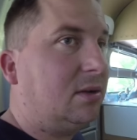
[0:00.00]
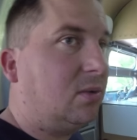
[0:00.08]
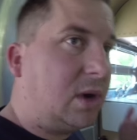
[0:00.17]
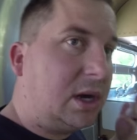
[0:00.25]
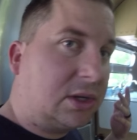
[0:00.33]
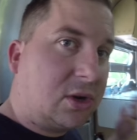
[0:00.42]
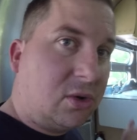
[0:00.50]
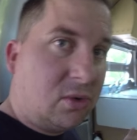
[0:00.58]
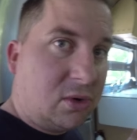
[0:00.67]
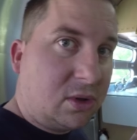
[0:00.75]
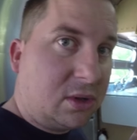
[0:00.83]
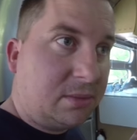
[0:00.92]
while
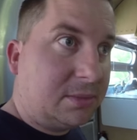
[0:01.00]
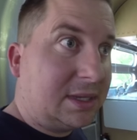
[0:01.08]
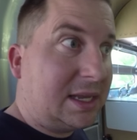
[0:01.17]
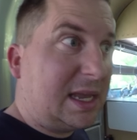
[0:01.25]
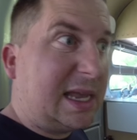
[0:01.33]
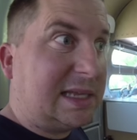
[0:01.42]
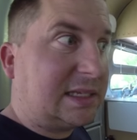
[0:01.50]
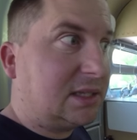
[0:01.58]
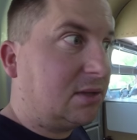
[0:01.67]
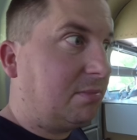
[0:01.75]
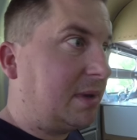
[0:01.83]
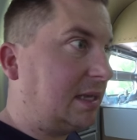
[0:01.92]
cool, isn't
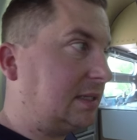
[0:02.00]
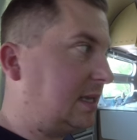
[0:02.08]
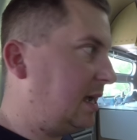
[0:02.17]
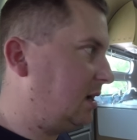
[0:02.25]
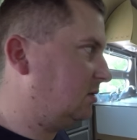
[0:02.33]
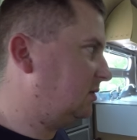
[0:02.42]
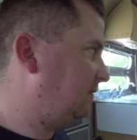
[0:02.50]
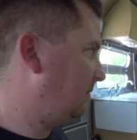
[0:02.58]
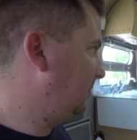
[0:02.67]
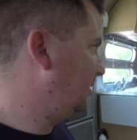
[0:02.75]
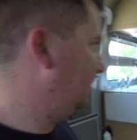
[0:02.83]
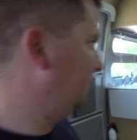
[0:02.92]
the best house for
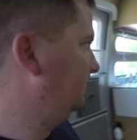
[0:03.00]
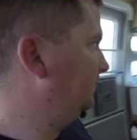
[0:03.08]
me.